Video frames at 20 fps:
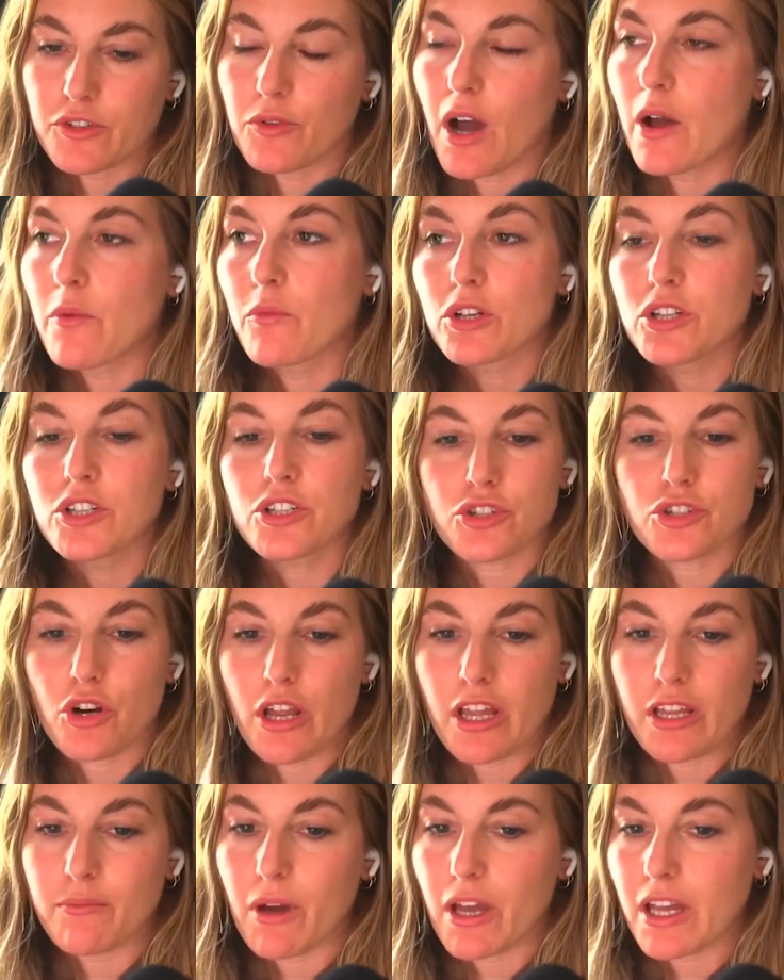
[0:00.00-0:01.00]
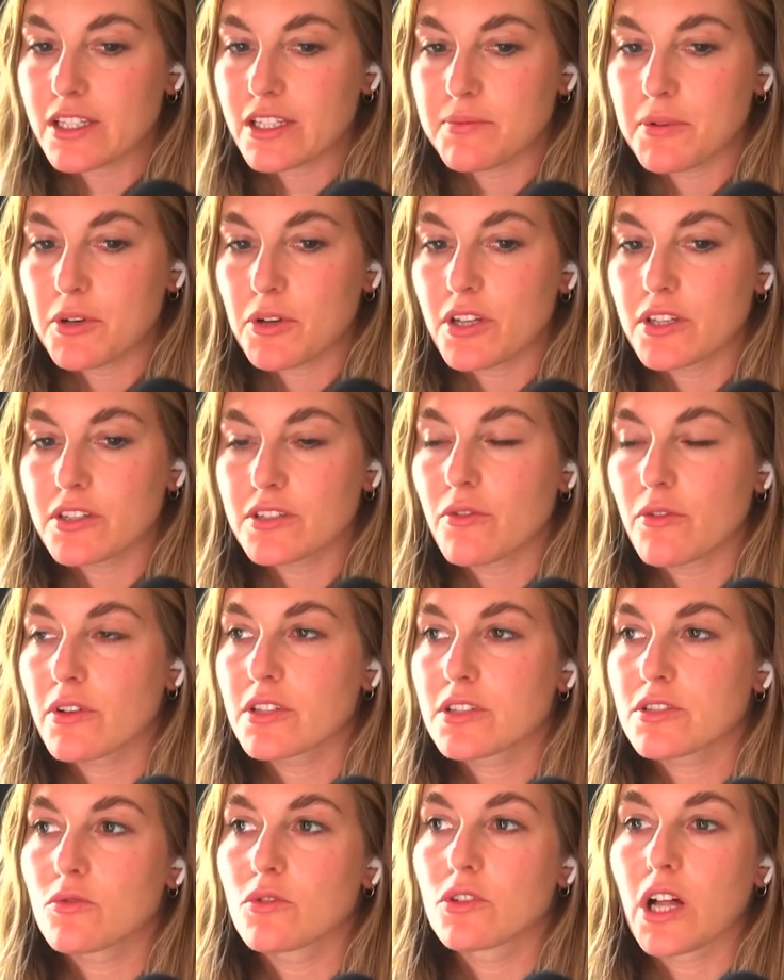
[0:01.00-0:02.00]
I wouldn't trade my experience going to
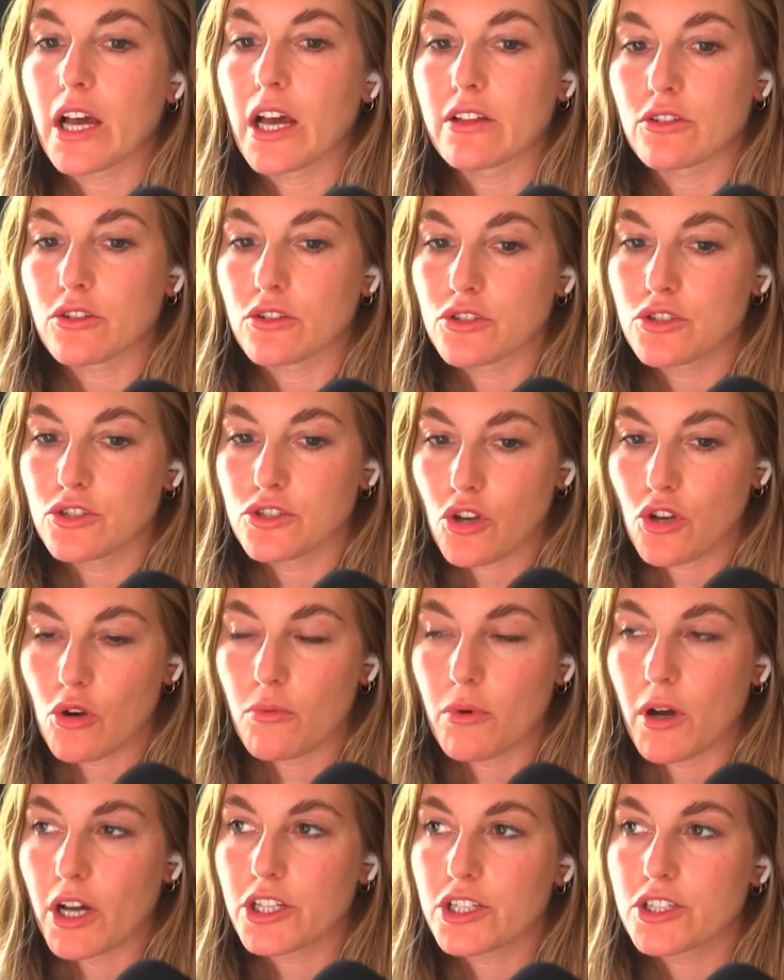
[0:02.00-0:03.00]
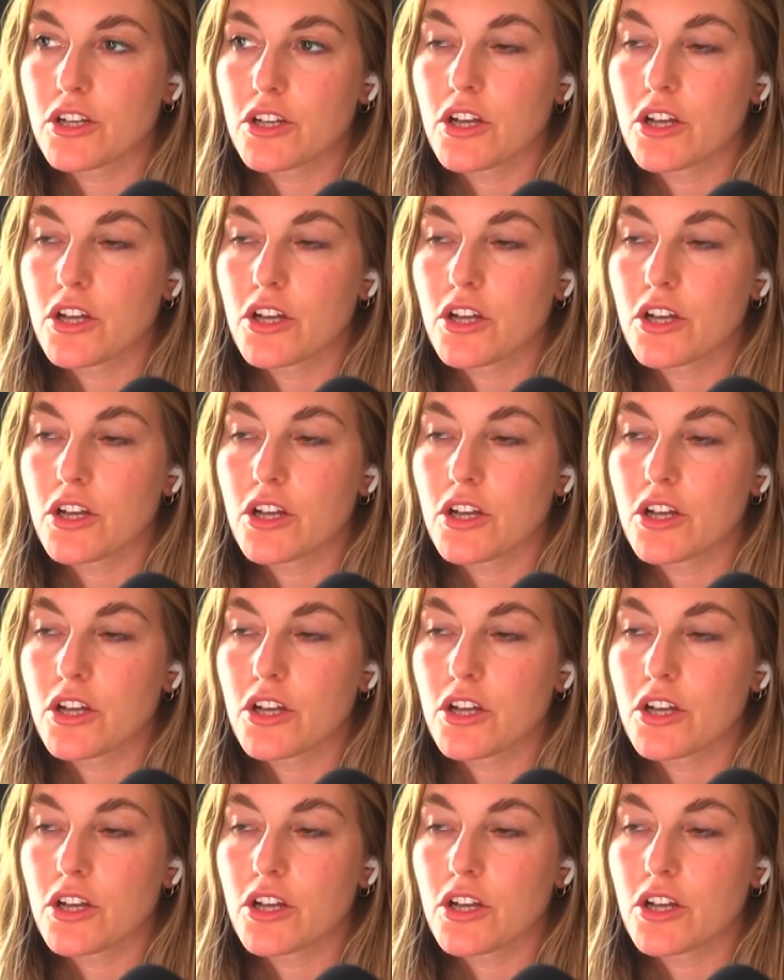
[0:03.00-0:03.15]
school. I learned so much.